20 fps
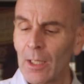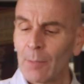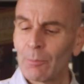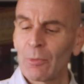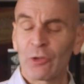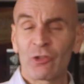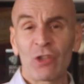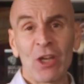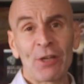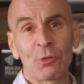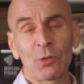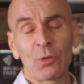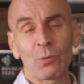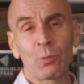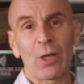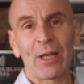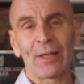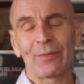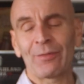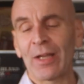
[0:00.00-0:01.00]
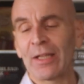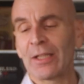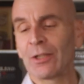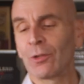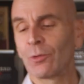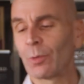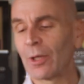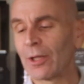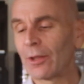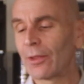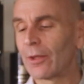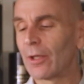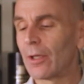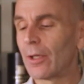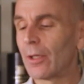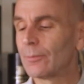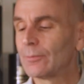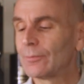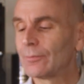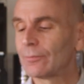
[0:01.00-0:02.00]
But generally what I find with
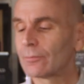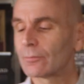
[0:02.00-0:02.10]
this